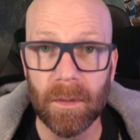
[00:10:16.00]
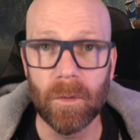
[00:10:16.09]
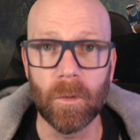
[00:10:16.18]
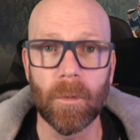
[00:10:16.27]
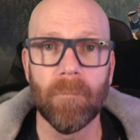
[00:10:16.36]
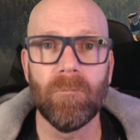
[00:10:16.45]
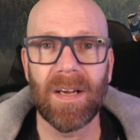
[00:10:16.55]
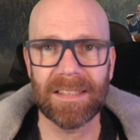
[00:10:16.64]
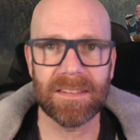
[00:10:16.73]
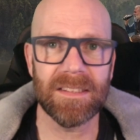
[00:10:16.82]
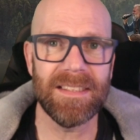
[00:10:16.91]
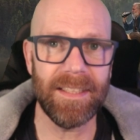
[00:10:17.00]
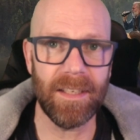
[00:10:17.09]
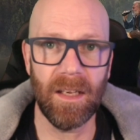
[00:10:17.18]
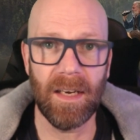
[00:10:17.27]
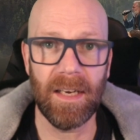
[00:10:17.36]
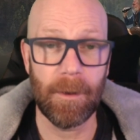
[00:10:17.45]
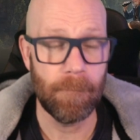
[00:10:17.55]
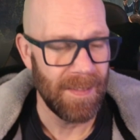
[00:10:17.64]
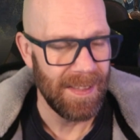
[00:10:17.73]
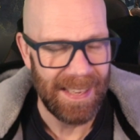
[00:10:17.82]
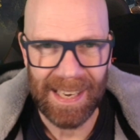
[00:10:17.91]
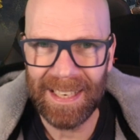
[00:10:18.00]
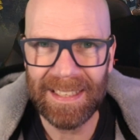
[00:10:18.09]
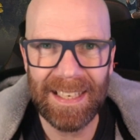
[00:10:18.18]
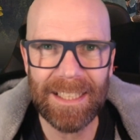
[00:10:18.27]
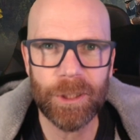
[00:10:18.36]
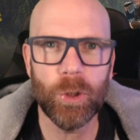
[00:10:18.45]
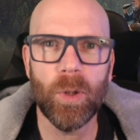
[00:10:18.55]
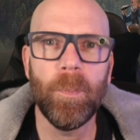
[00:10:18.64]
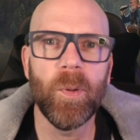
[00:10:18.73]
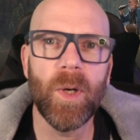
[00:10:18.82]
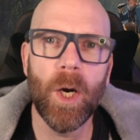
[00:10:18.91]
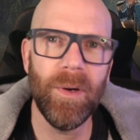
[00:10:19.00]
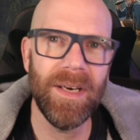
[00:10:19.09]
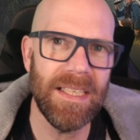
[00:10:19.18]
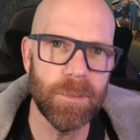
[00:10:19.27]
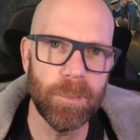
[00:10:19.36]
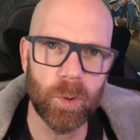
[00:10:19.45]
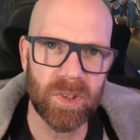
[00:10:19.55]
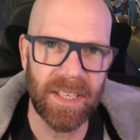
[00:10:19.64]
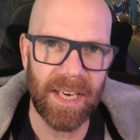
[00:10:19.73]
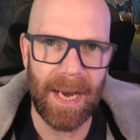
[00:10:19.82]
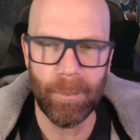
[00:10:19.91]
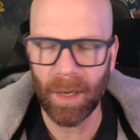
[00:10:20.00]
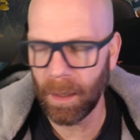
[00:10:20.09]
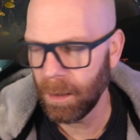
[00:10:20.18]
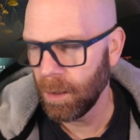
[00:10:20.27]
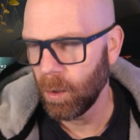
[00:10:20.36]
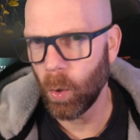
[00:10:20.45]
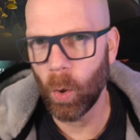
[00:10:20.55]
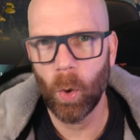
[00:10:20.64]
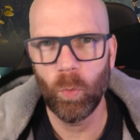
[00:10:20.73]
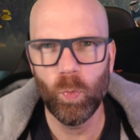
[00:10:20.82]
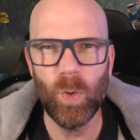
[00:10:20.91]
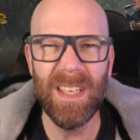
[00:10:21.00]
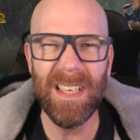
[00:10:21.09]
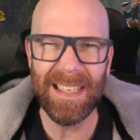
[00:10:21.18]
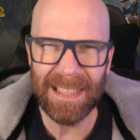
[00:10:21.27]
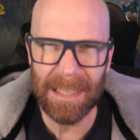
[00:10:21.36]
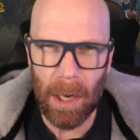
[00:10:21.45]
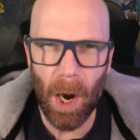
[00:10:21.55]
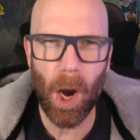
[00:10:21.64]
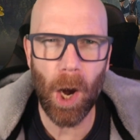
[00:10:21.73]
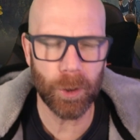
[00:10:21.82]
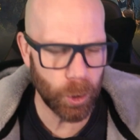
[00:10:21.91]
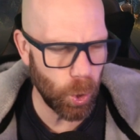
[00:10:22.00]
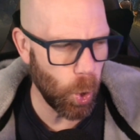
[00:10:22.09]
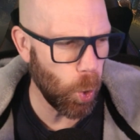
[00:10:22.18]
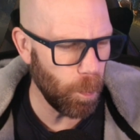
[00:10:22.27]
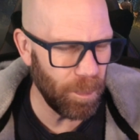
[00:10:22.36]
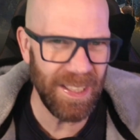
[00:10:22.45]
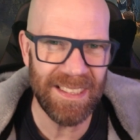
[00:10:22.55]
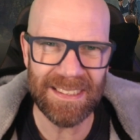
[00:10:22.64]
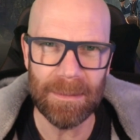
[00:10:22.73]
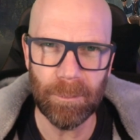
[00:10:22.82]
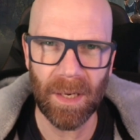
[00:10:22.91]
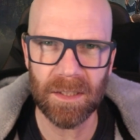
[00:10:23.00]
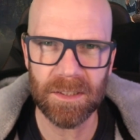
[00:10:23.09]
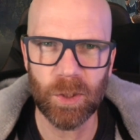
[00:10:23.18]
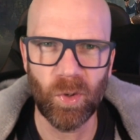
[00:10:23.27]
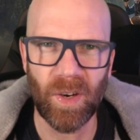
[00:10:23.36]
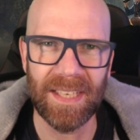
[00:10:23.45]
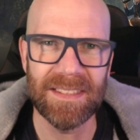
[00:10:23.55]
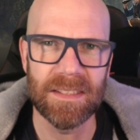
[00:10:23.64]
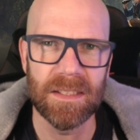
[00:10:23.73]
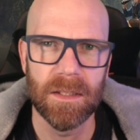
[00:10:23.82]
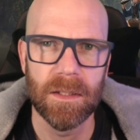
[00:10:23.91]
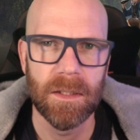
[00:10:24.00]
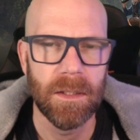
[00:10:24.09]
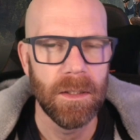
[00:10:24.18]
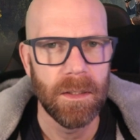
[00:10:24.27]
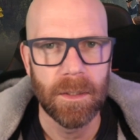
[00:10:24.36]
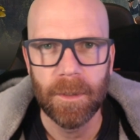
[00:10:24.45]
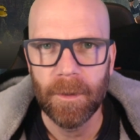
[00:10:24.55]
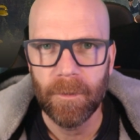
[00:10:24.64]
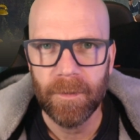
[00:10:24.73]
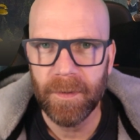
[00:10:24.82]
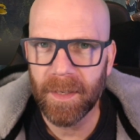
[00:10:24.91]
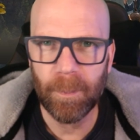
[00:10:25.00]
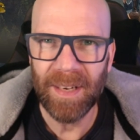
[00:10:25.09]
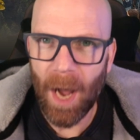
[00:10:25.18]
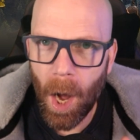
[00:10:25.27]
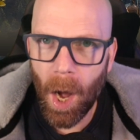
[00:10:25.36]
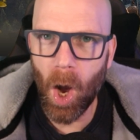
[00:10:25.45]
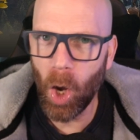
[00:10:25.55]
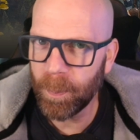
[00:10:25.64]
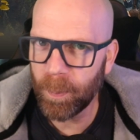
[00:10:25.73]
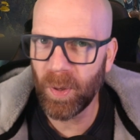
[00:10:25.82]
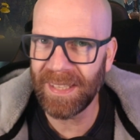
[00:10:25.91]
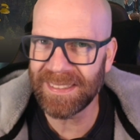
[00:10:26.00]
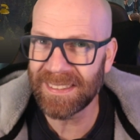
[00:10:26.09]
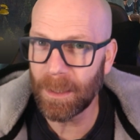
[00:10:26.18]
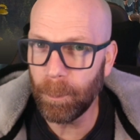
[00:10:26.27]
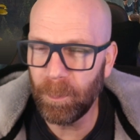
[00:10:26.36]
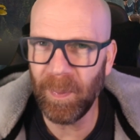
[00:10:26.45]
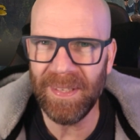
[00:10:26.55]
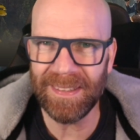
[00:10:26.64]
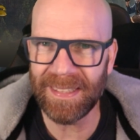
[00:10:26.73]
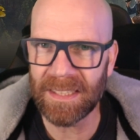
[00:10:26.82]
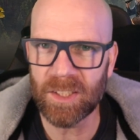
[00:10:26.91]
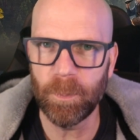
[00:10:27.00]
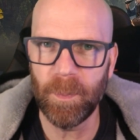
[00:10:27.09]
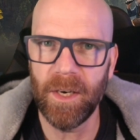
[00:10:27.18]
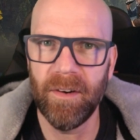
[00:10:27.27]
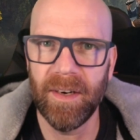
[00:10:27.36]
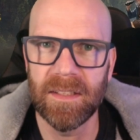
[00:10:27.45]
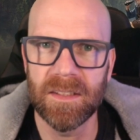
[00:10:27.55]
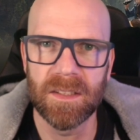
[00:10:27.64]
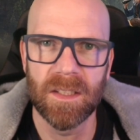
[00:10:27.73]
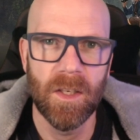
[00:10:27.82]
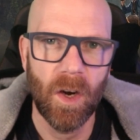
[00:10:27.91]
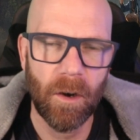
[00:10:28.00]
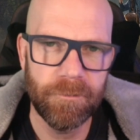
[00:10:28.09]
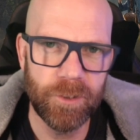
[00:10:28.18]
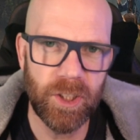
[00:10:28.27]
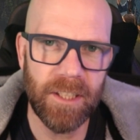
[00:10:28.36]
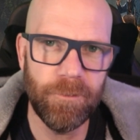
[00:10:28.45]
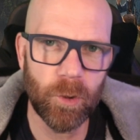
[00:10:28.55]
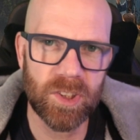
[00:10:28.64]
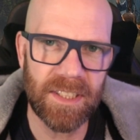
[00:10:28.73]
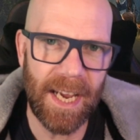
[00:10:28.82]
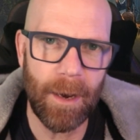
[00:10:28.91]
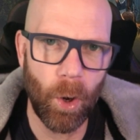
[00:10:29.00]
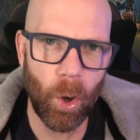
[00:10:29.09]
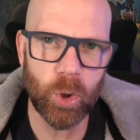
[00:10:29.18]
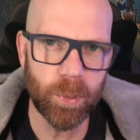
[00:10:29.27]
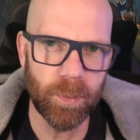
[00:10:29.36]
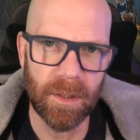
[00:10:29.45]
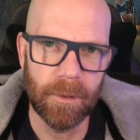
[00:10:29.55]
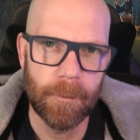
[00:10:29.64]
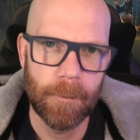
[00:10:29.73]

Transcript: Look, as I said earlier, unless you're a pro esports gamer or really hardcore PC master race, you're going to be hard-pressed to beat the experience of GeForce Now Ultimate.